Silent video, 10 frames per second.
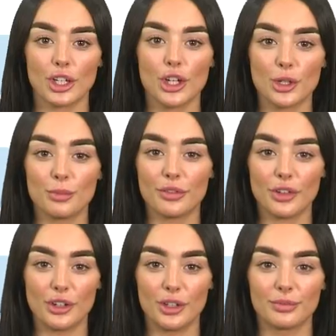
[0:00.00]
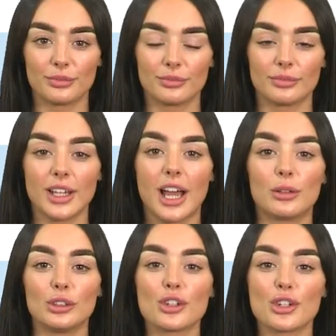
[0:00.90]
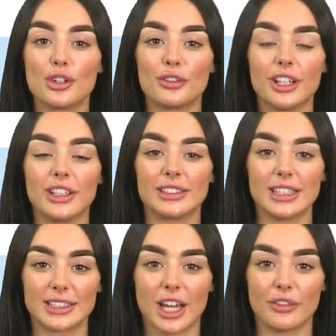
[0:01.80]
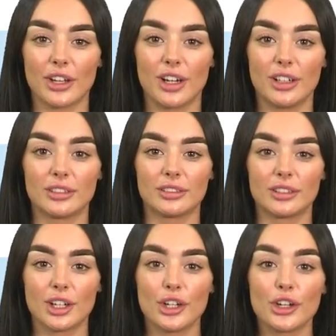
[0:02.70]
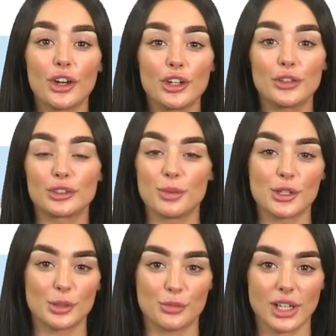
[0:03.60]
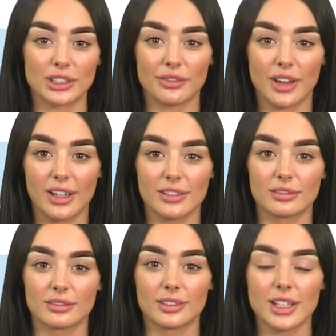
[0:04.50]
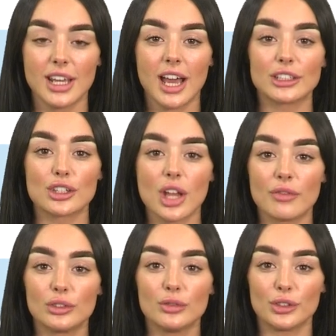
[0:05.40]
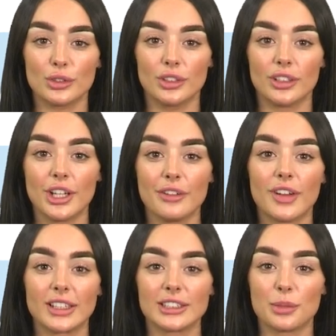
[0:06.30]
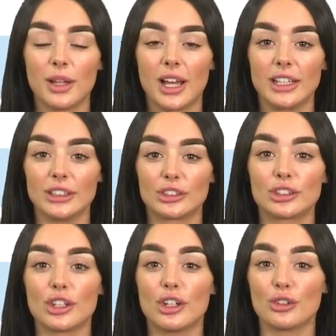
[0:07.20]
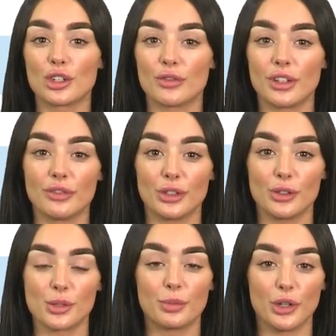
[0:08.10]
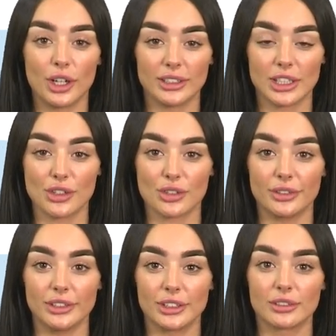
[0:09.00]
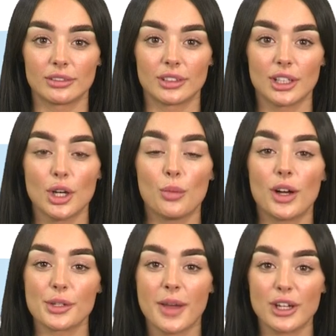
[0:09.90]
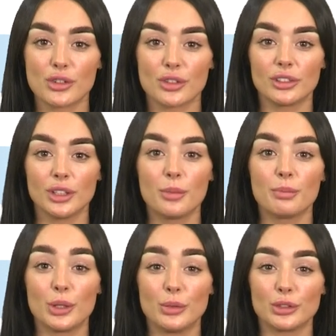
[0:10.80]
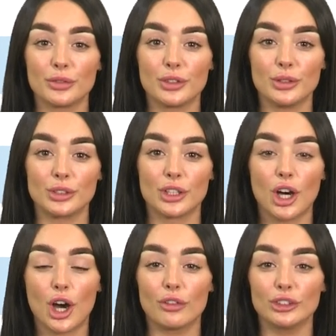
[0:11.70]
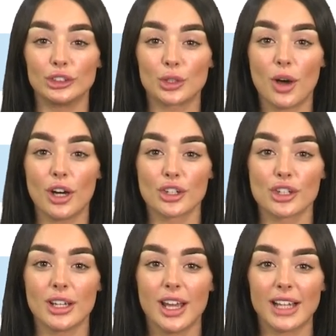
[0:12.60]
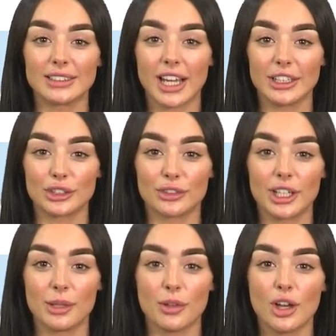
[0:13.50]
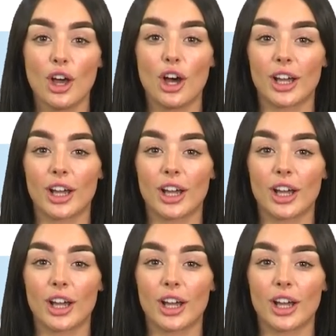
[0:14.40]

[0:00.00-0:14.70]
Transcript: Number four, how luxurious is caviar? Not enough to be subject to VAT. As a general rule, VAT is applied to luxury foods but not essentials, whilst petrol, poodle food, orange squash and ice cream are